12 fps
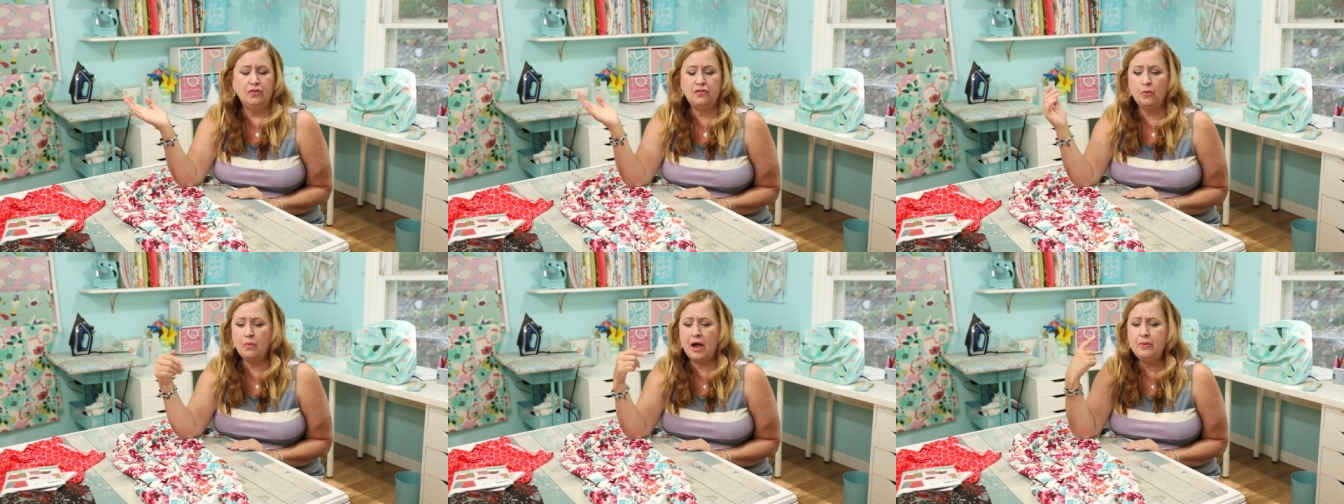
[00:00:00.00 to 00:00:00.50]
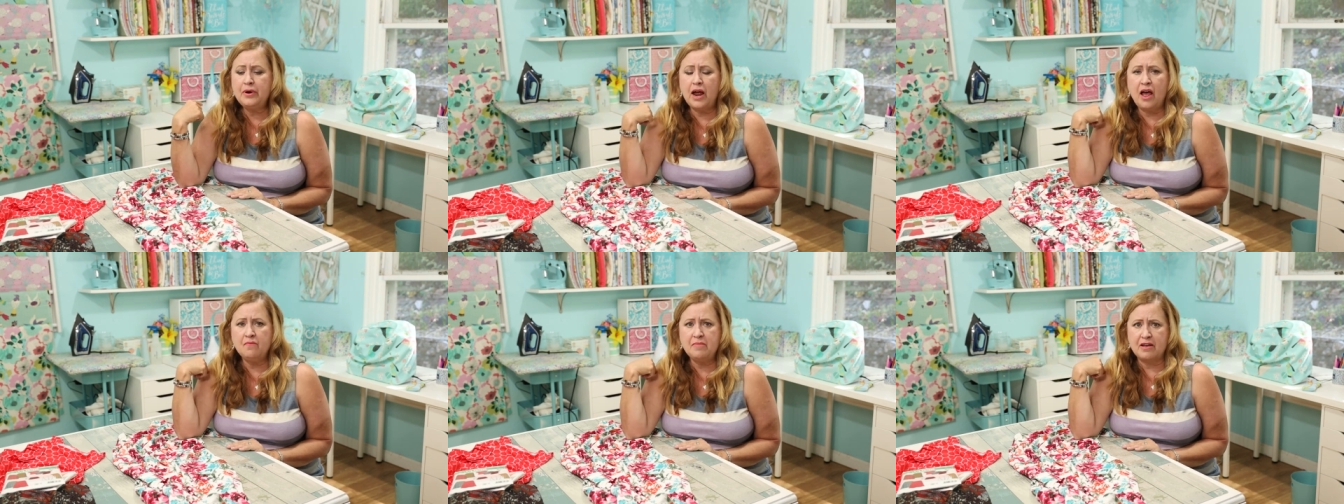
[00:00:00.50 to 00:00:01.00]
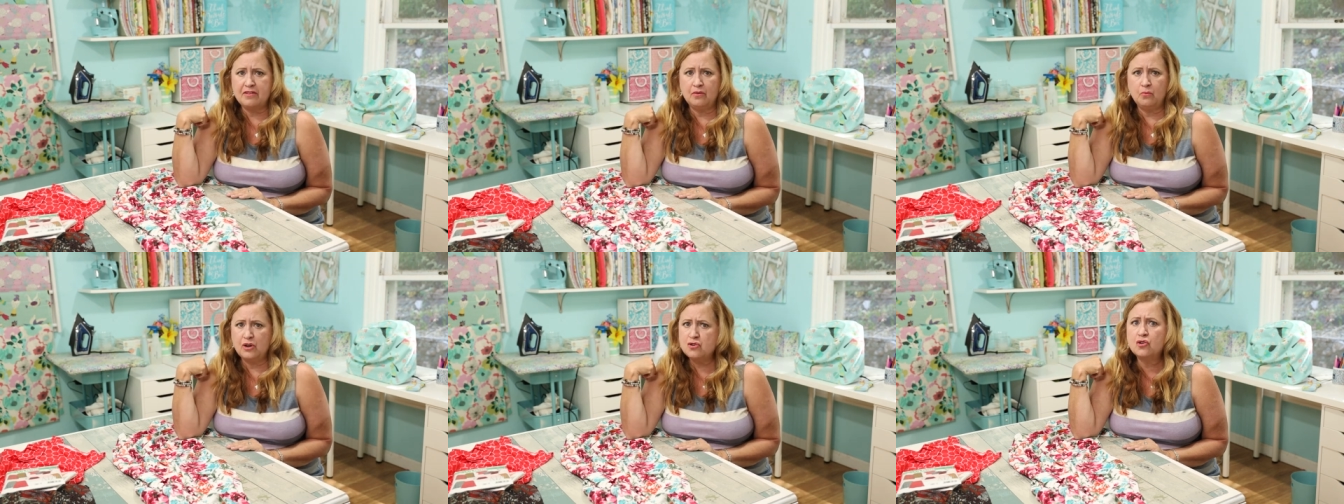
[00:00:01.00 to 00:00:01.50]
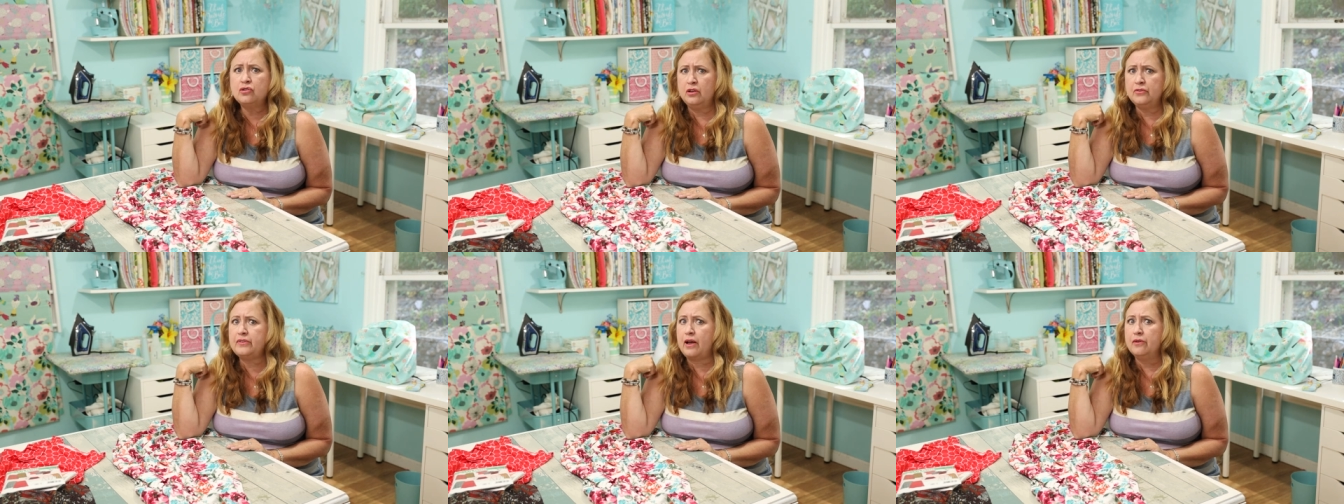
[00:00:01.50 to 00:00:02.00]
So why would I have my winter
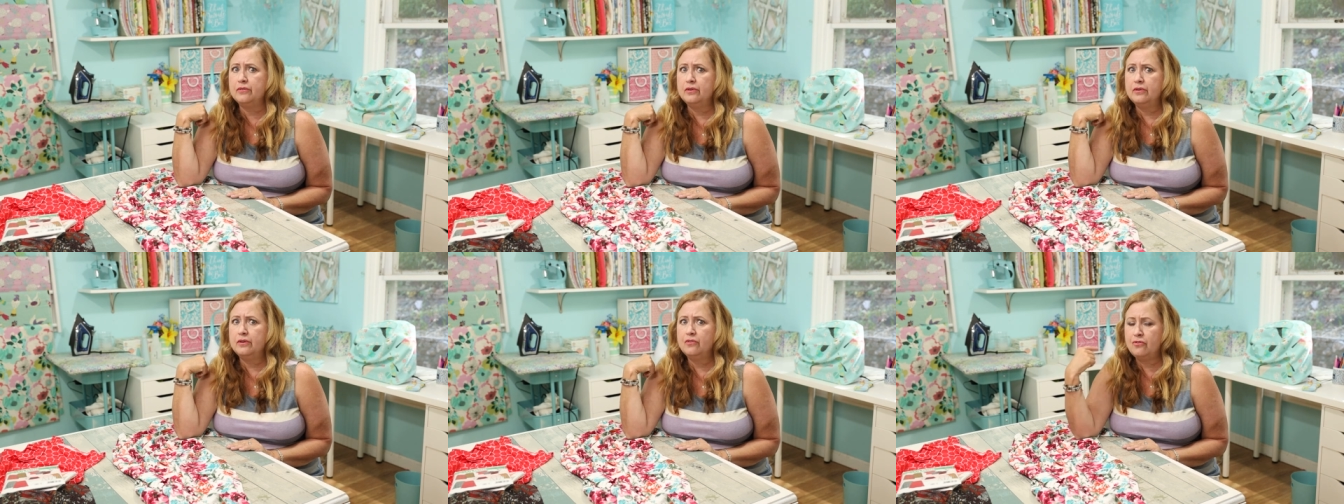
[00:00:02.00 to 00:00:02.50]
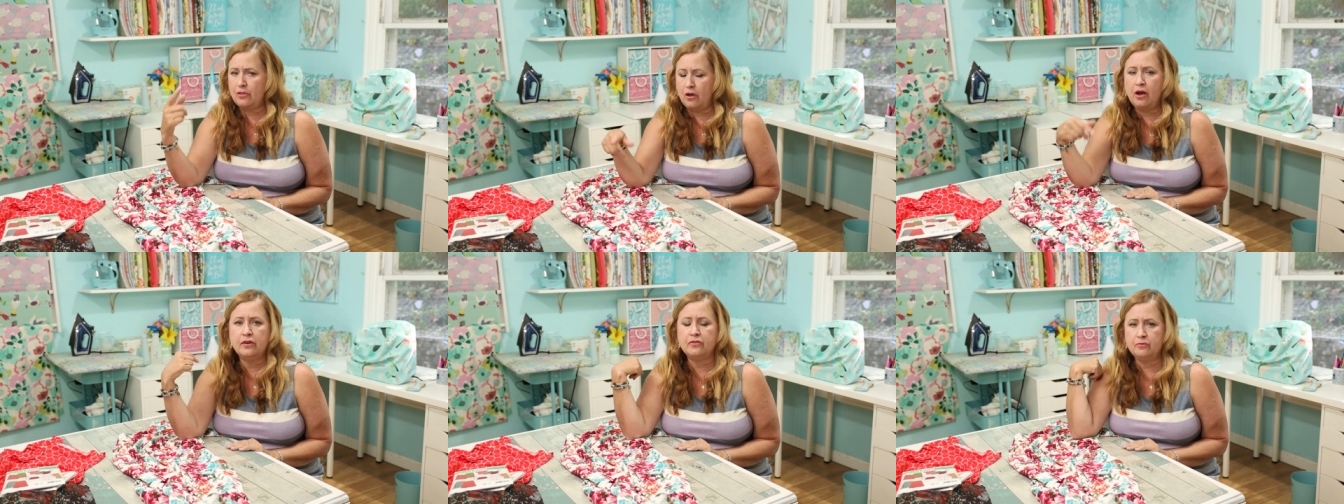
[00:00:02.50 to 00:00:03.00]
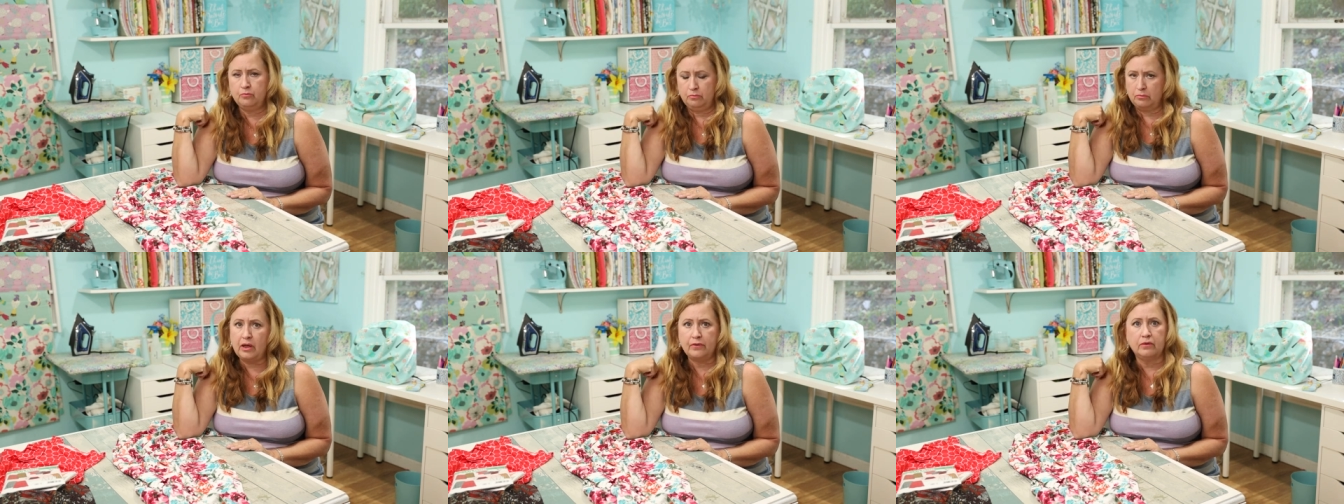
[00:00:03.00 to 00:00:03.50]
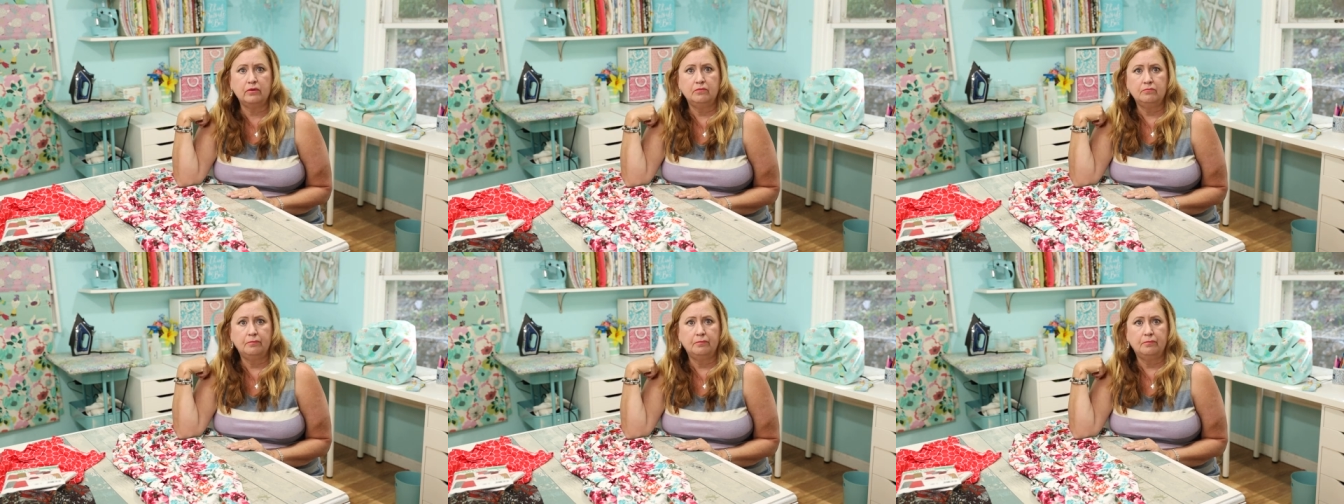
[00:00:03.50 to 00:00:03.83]
clothes out for the hottest weather?